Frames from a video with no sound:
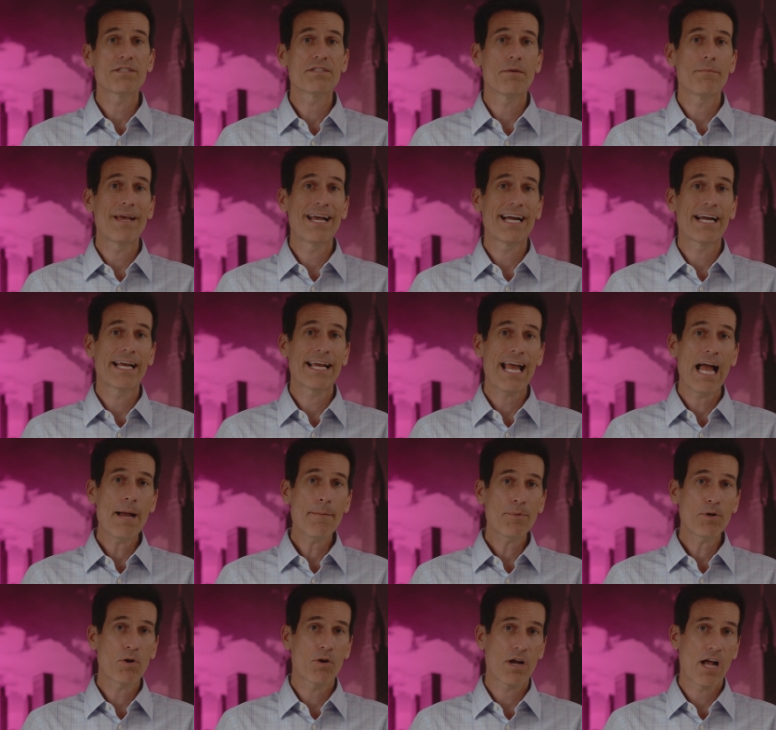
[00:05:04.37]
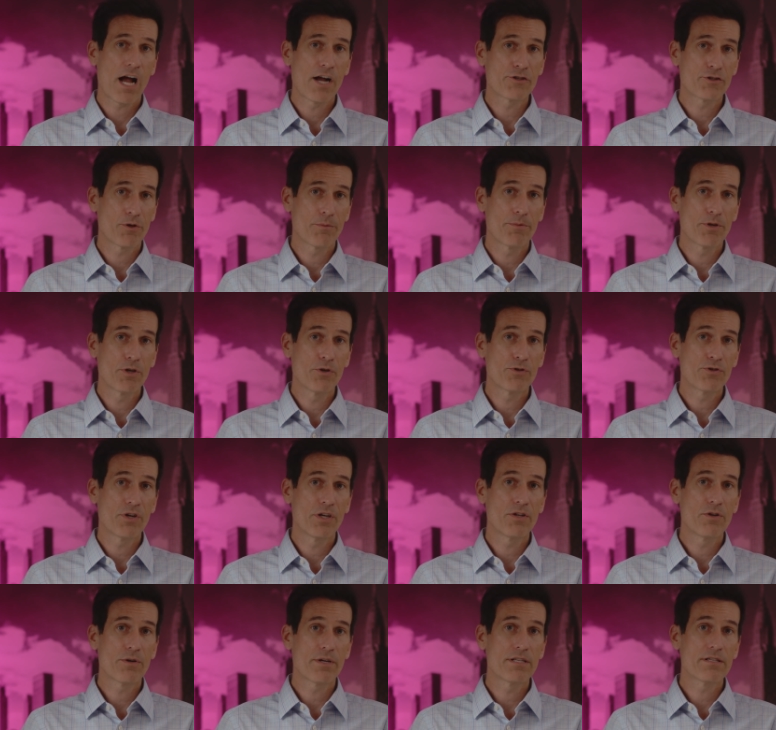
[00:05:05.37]
to make a capital
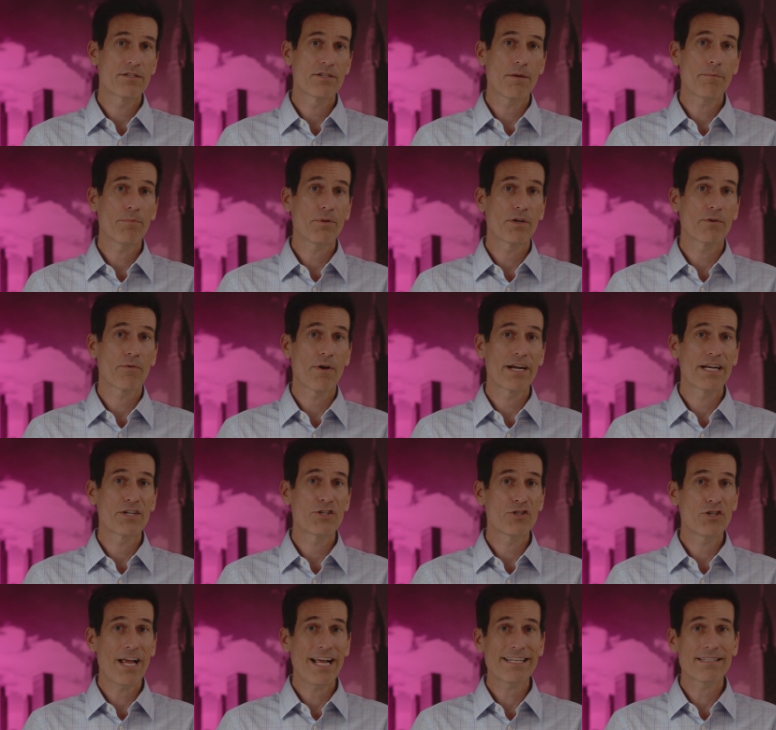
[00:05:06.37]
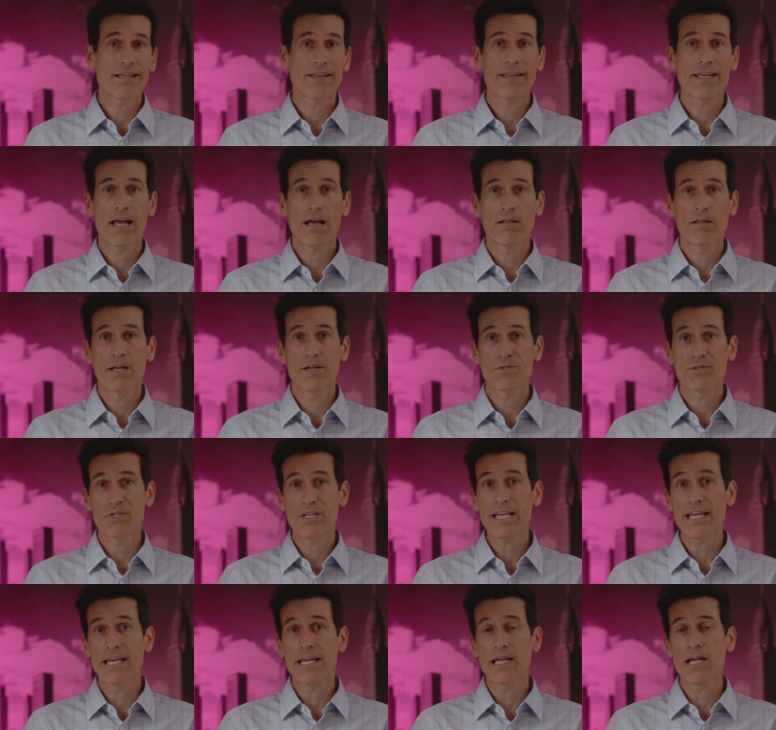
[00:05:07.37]
contribution, you can simply write a check to the
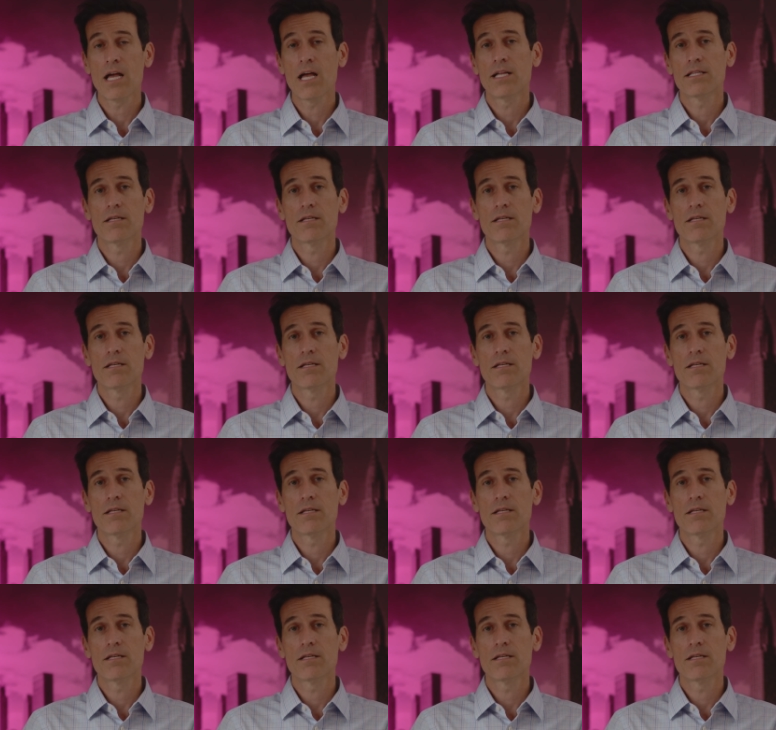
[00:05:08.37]
LLC,